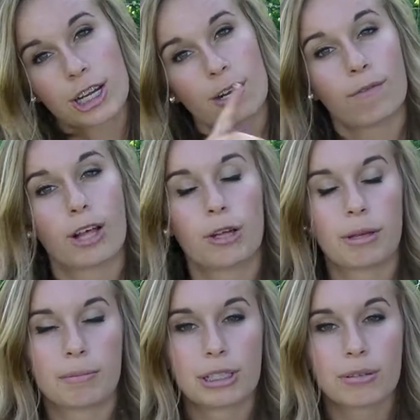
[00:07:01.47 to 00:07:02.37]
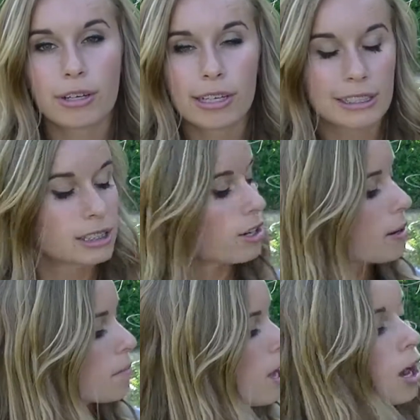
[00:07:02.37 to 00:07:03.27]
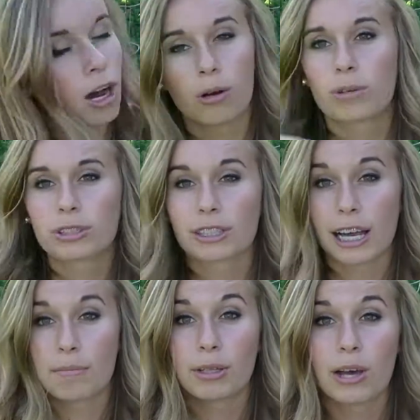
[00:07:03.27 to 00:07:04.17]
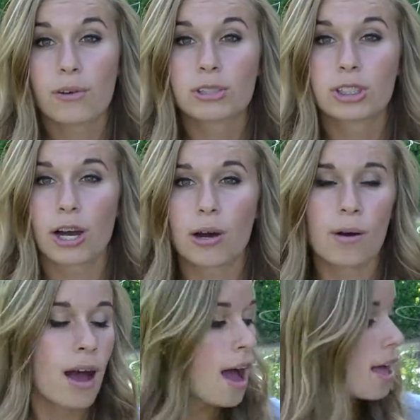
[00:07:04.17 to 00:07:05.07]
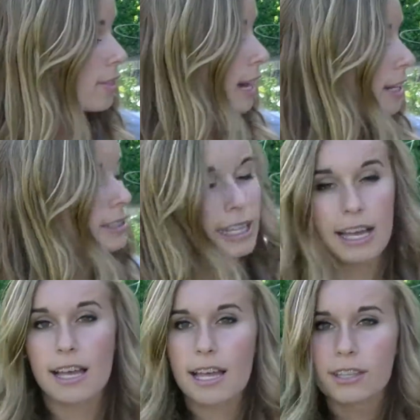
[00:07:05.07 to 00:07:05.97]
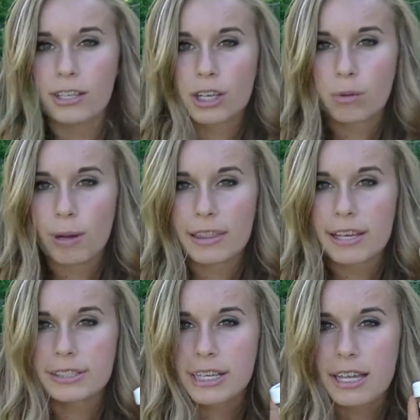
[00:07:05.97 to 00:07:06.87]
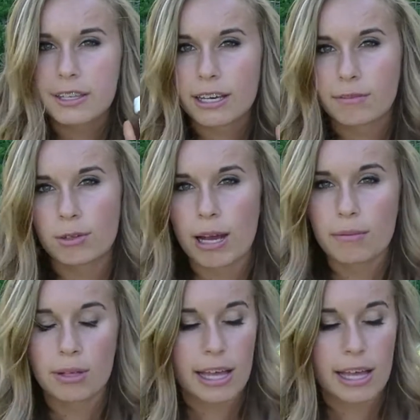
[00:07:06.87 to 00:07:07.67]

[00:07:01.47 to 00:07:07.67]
channel, and follow me on my Twitter and Instagram. All rules are down below. So that is it, and then you could win this, and the giveaway will